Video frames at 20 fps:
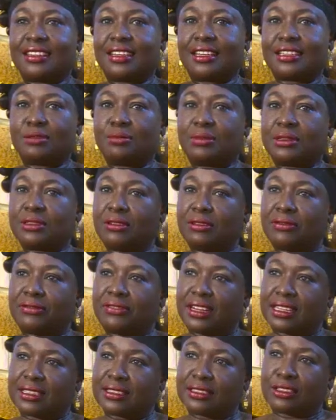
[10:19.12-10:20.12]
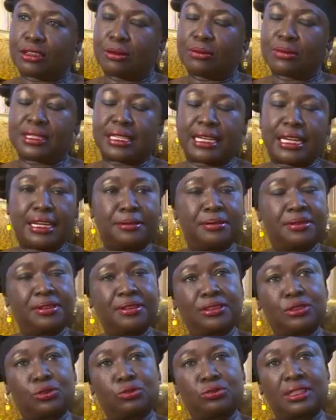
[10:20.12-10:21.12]
As a matter of fact, sometime
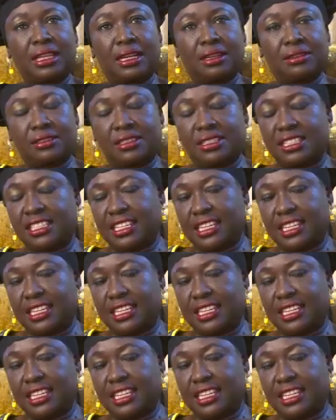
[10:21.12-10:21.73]
in the